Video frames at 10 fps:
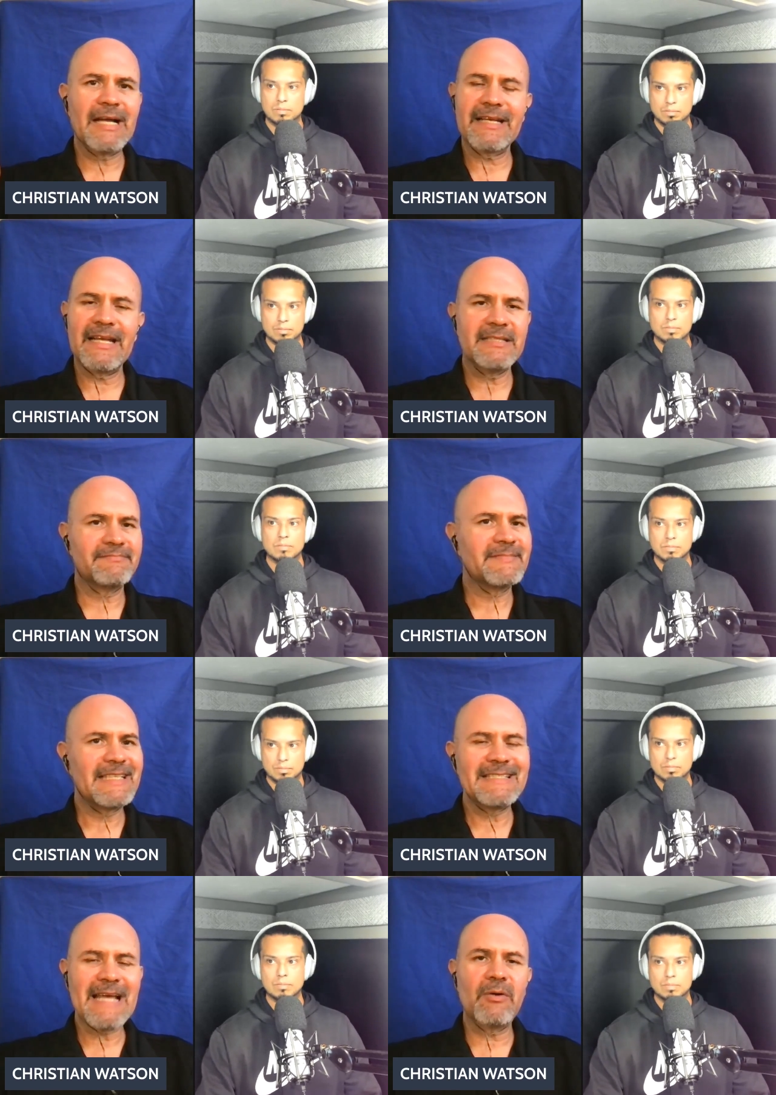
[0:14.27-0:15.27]
Speaker 1: kind of
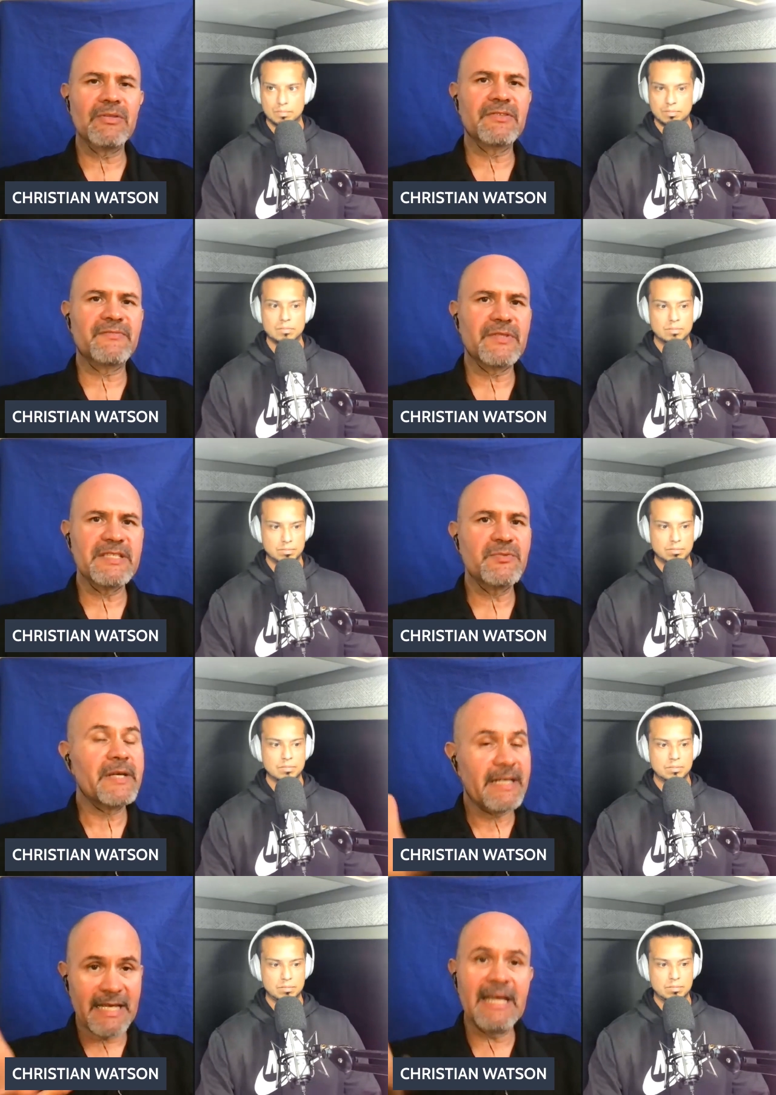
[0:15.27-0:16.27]
his outlook for this week
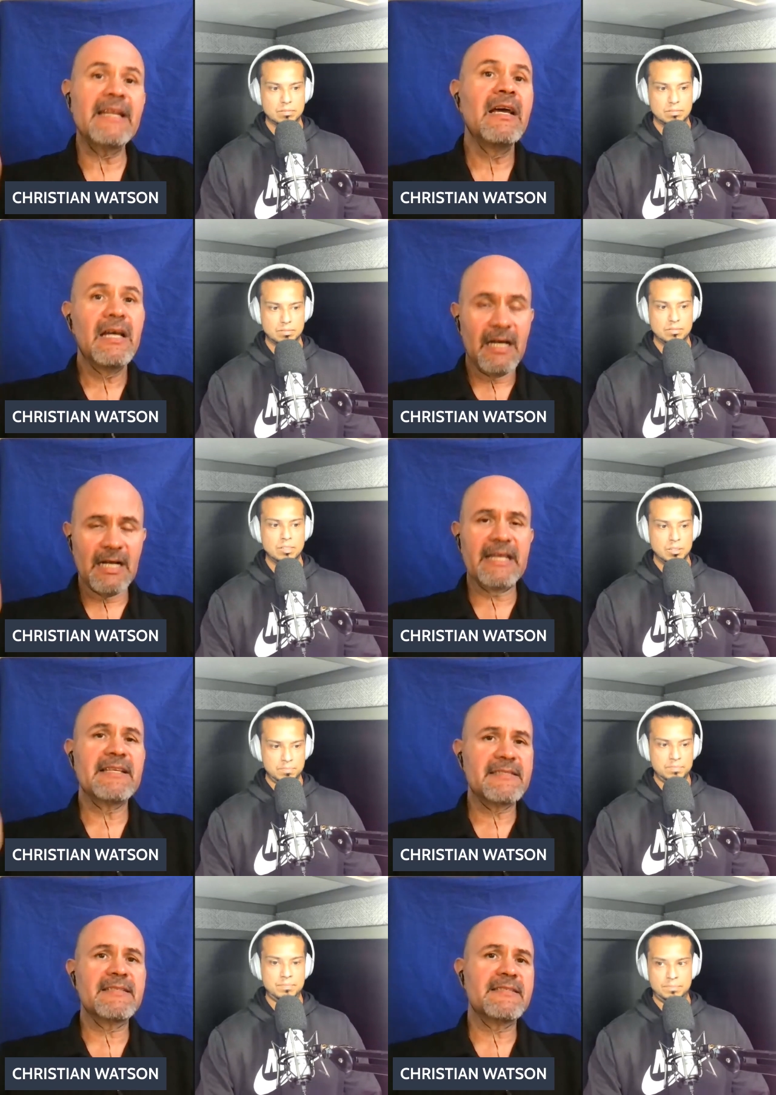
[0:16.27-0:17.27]
again
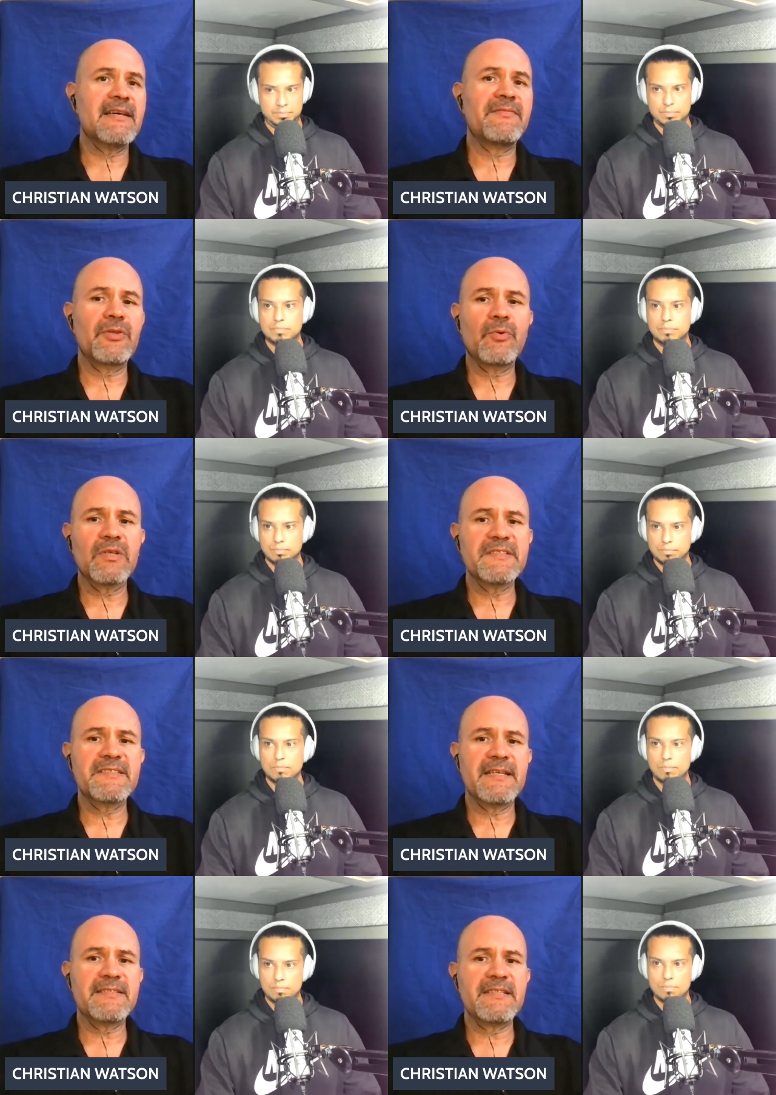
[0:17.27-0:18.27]
against a tough New Orleans
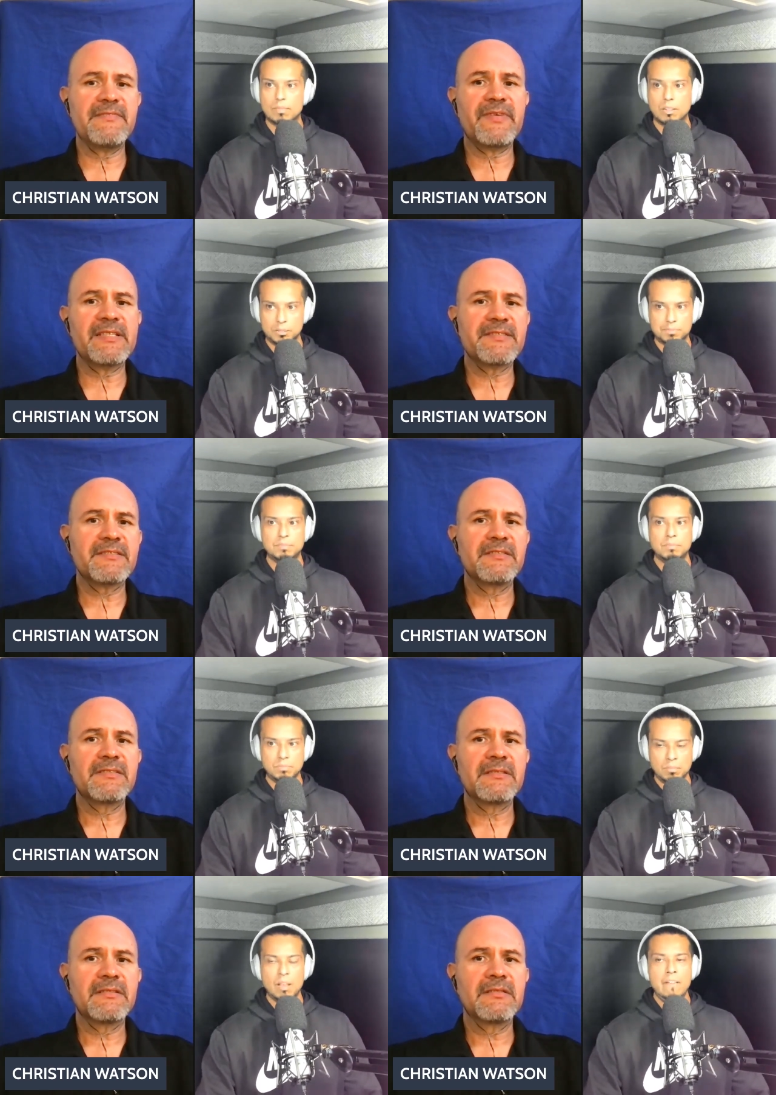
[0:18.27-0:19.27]
Saints defense.
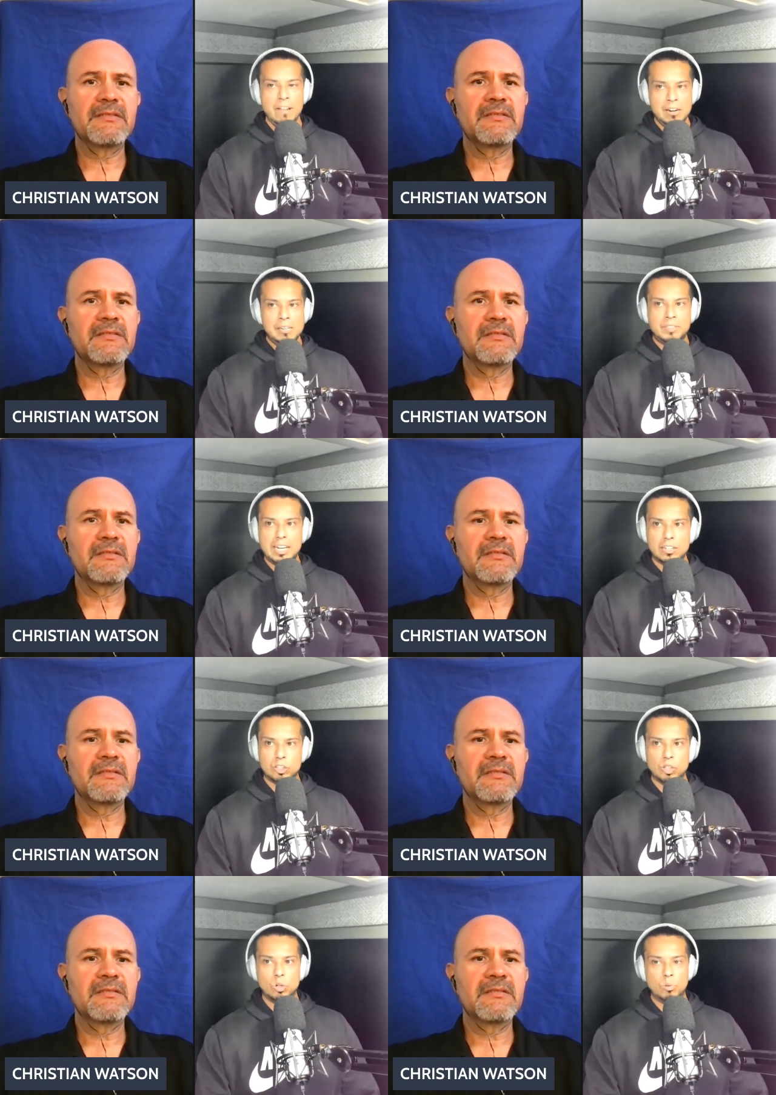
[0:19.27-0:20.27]
Speaker 2: Yeah,
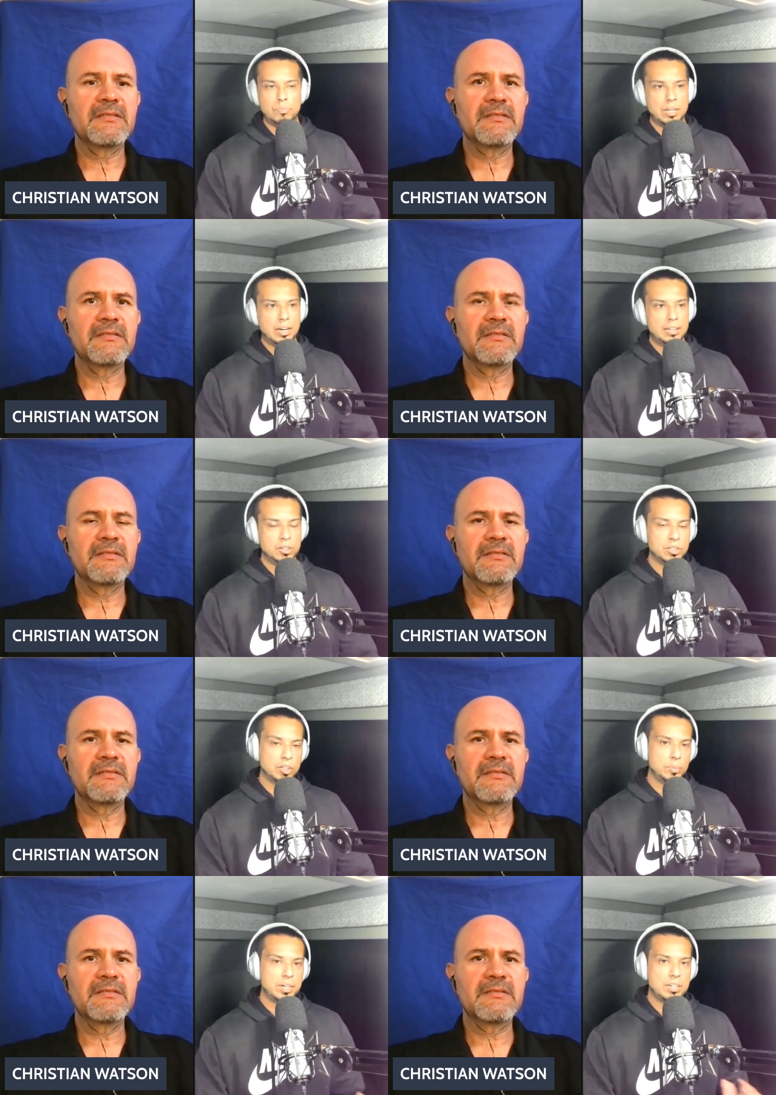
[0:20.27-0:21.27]
so uh, there's a
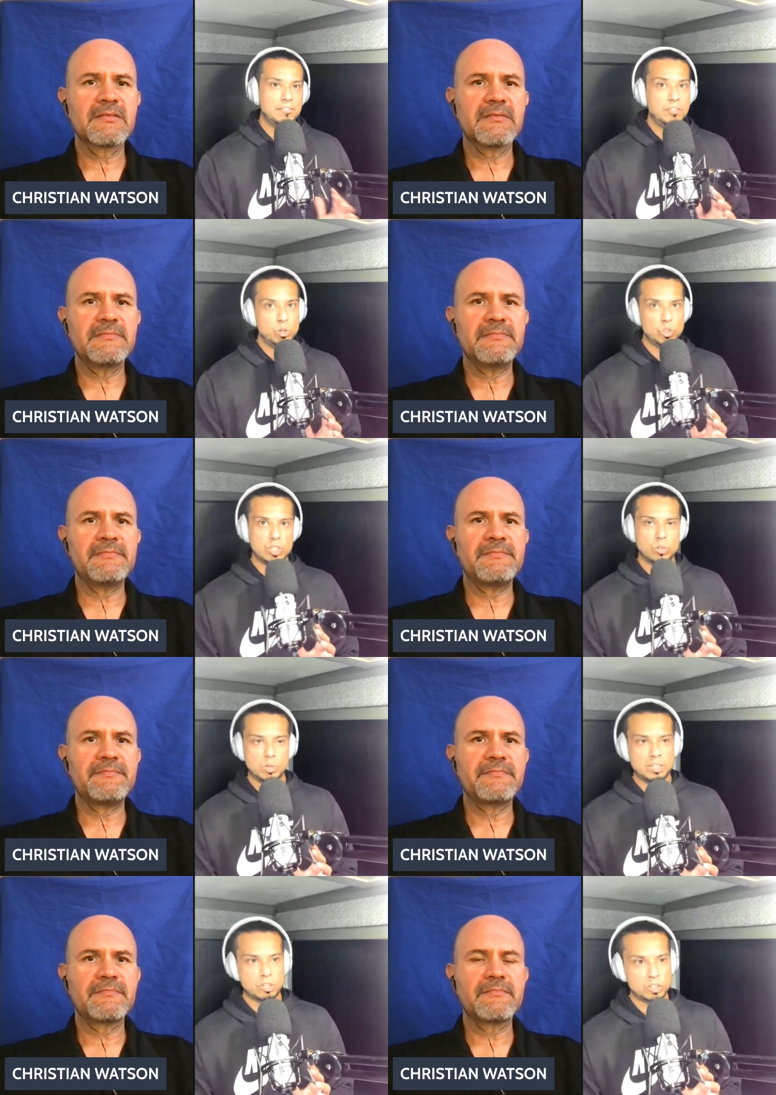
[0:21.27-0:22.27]
little bit of confusion
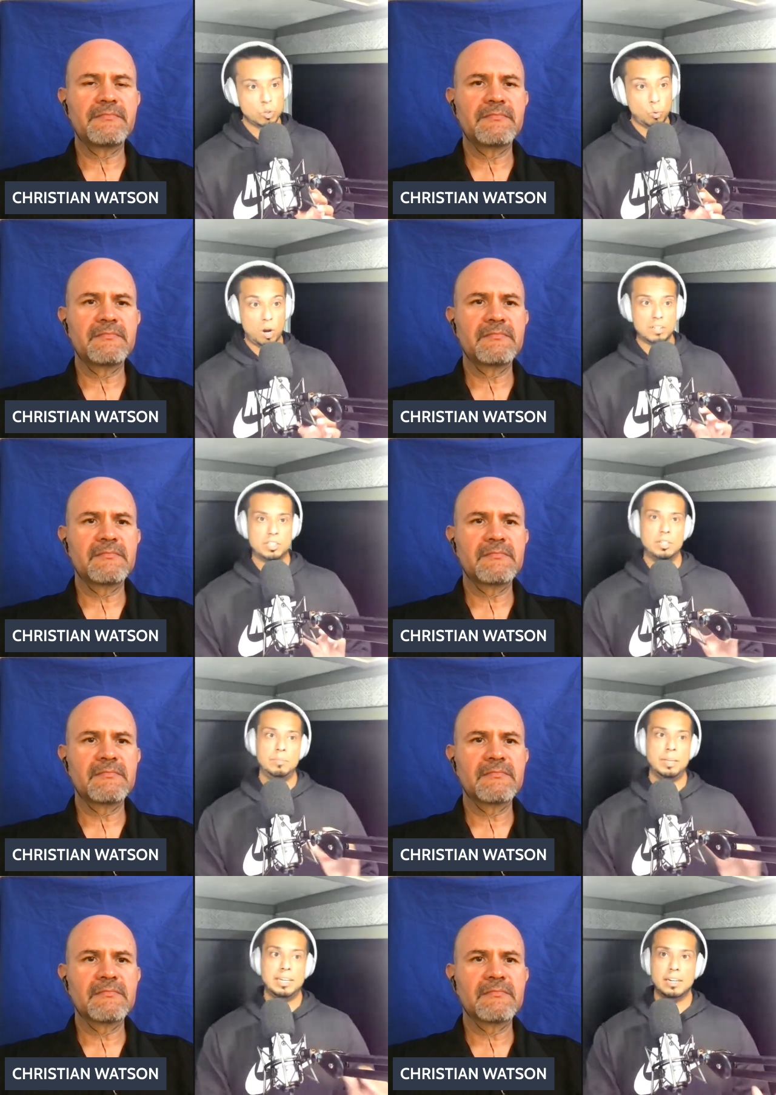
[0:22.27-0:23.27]
with Christian Watson
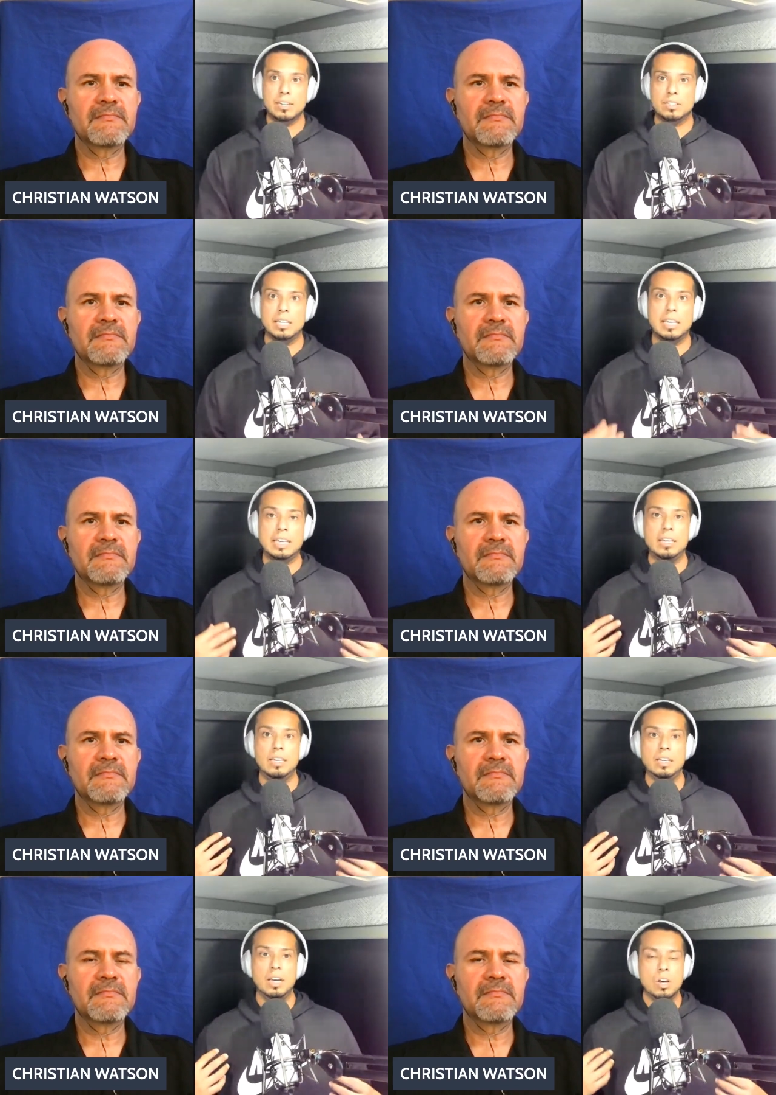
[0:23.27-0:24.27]
because
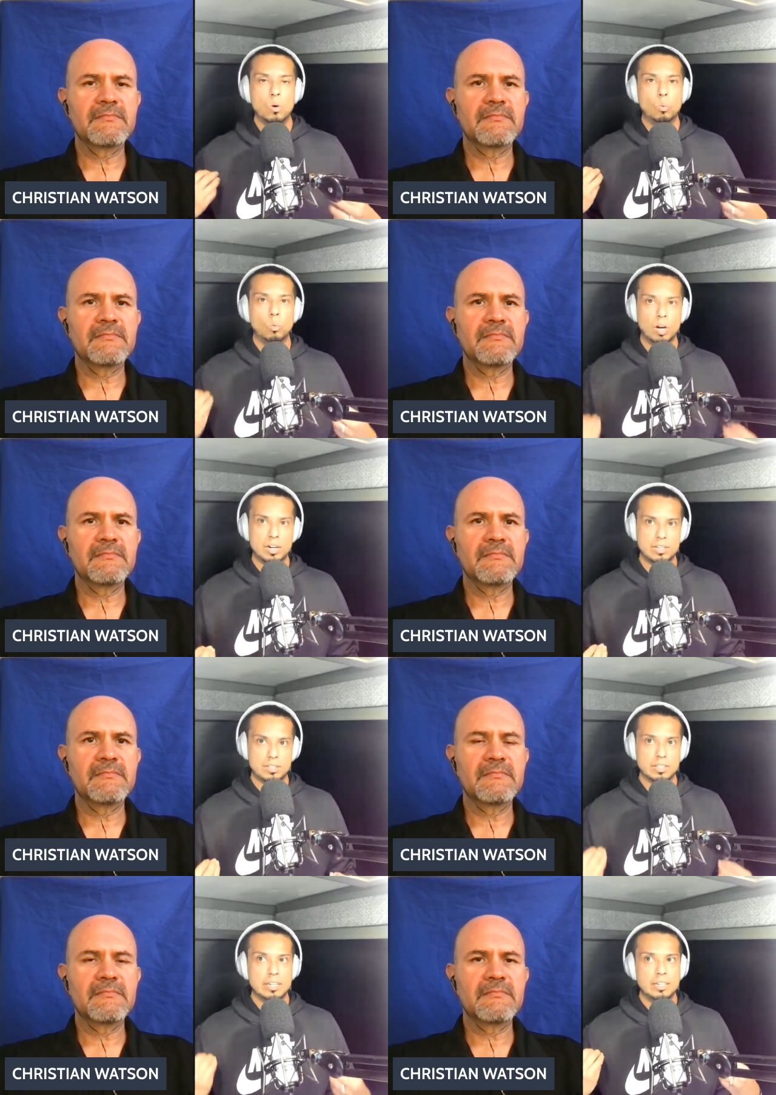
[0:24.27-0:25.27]
he was